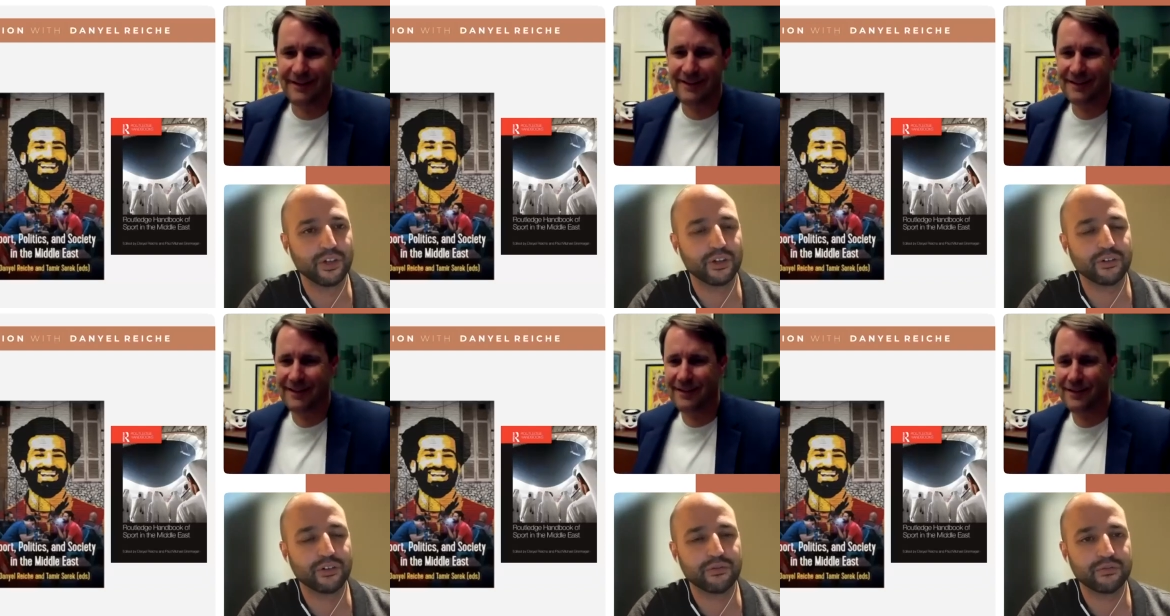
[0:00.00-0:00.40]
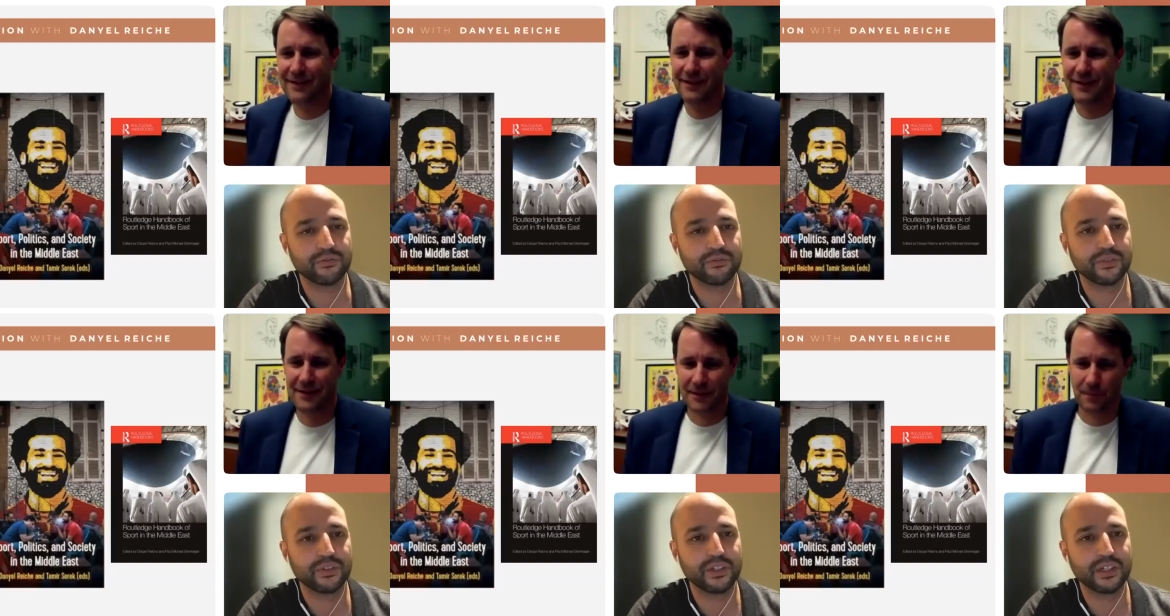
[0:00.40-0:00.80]
Speaker 1: you know
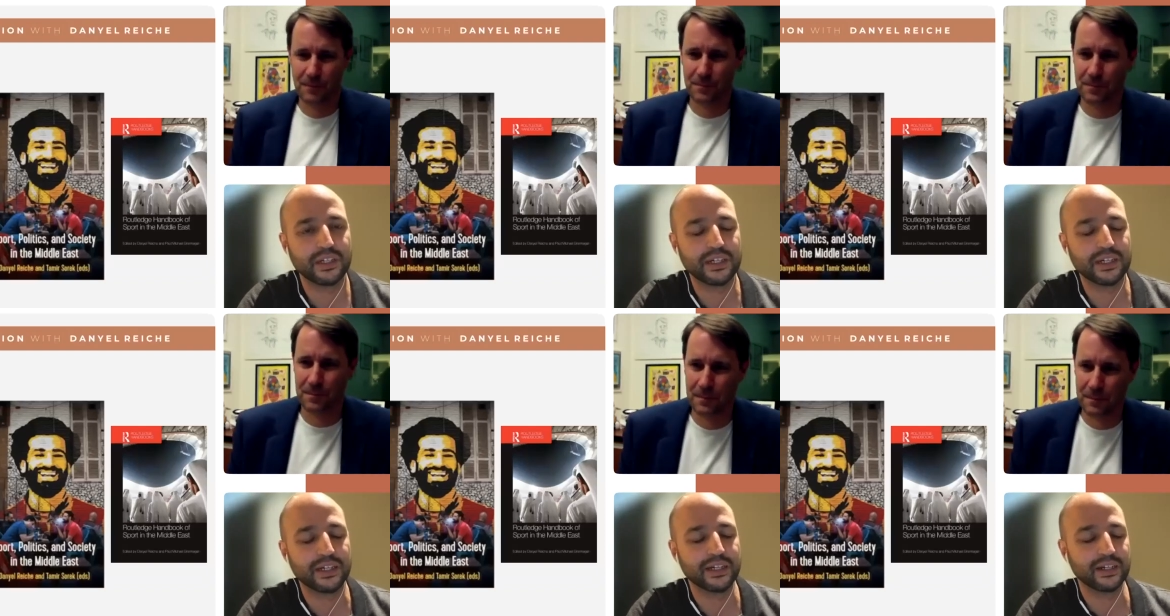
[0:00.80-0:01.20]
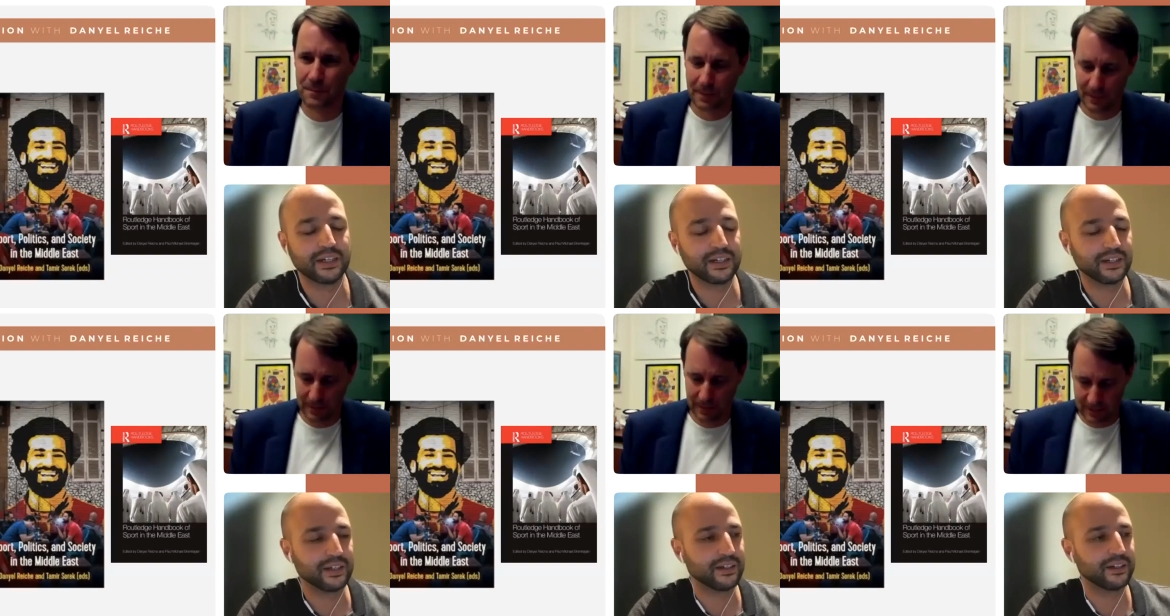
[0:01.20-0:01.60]

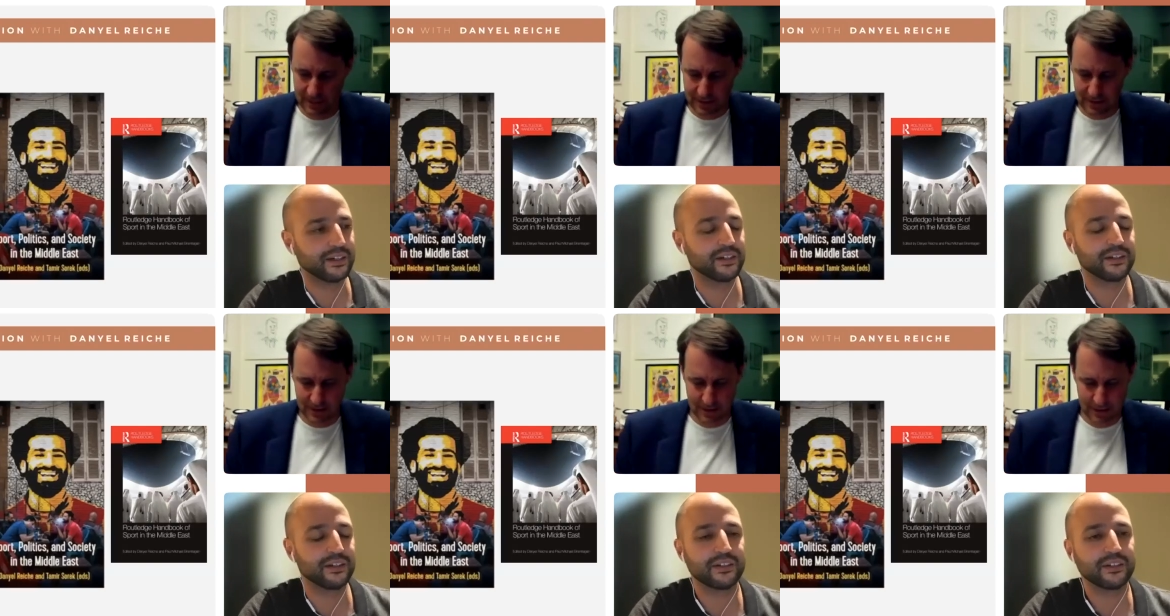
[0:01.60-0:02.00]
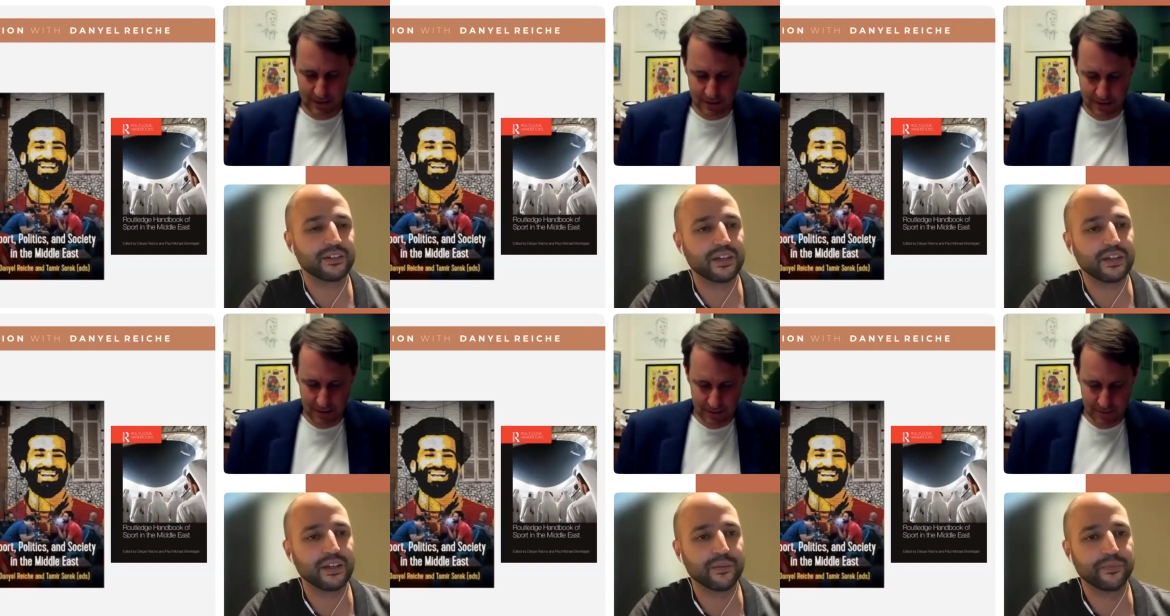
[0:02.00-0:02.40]
uh,
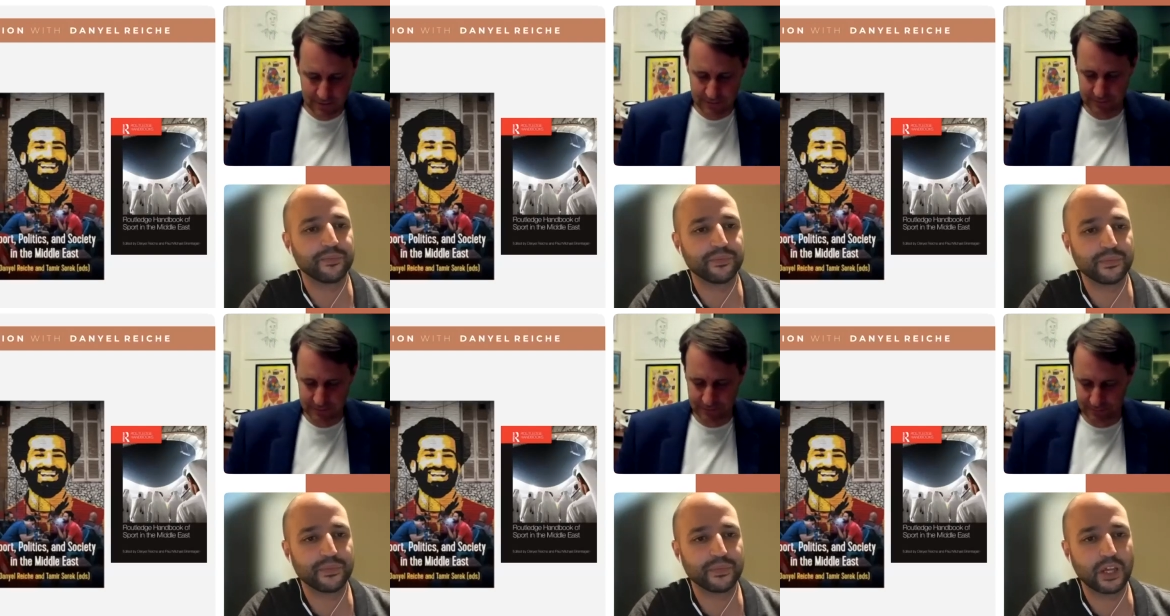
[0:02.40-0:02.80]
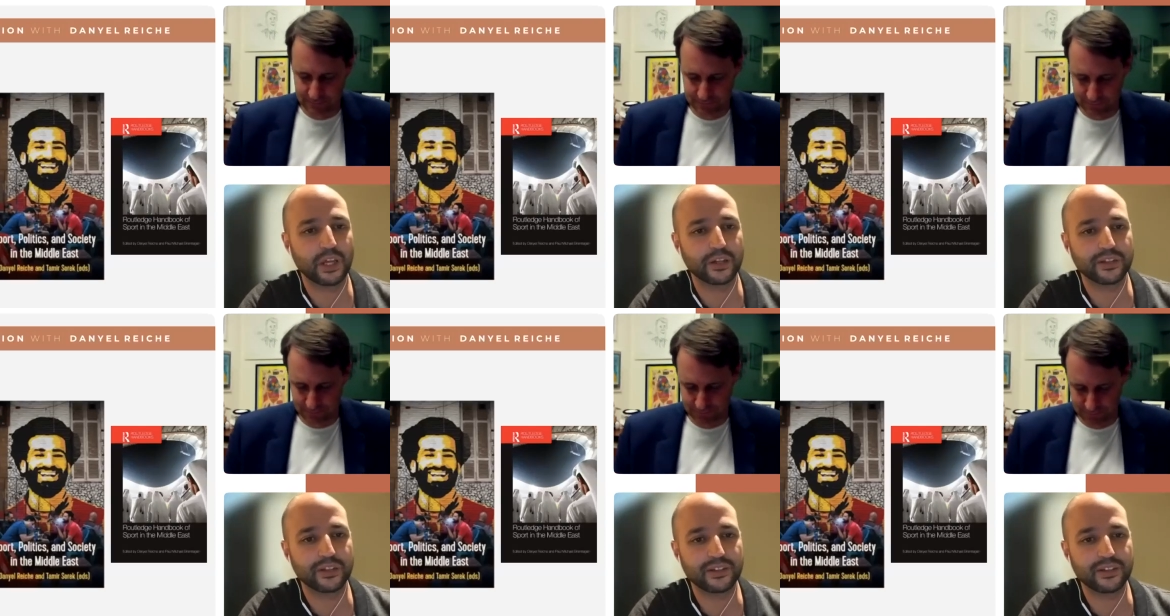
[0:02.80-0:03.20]
um,
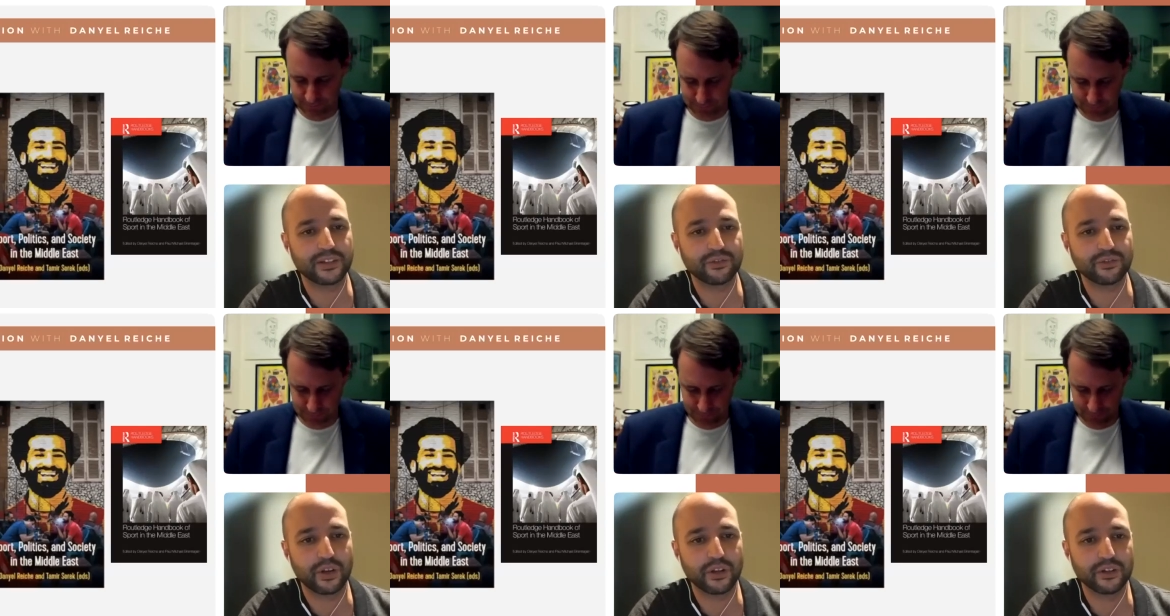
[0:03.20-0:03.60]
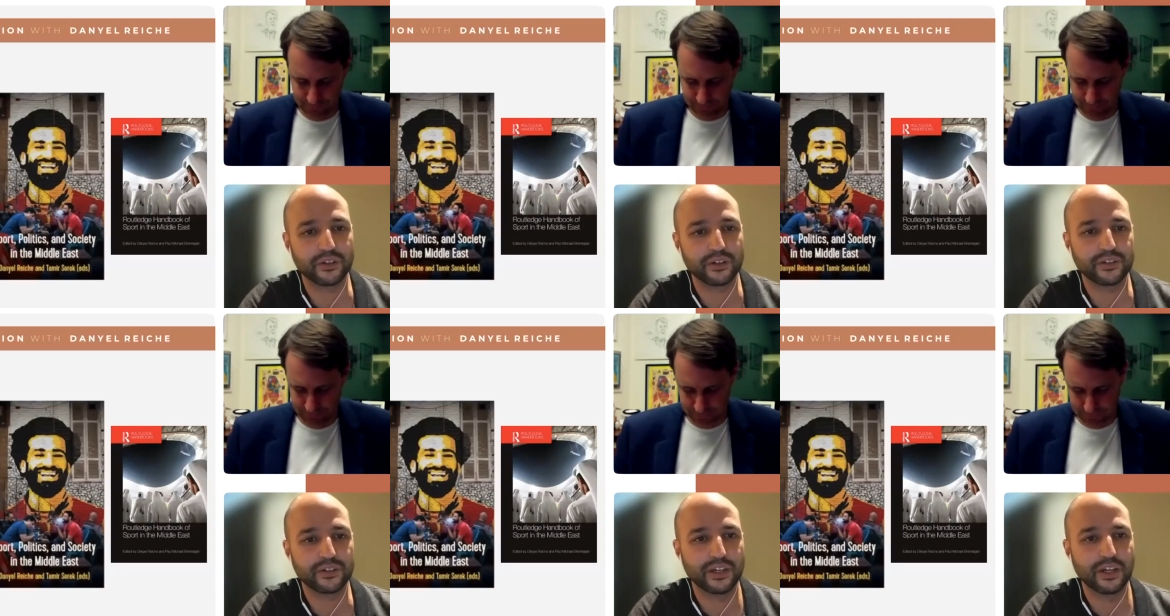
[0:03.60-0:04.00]
long distance
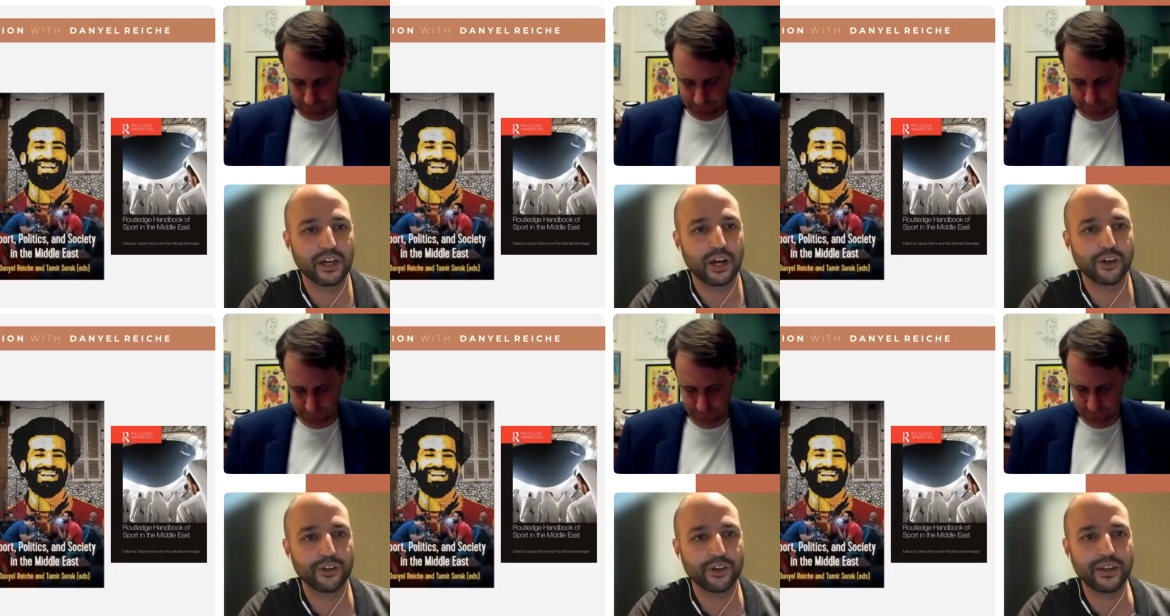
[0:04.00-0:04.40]
runners? Are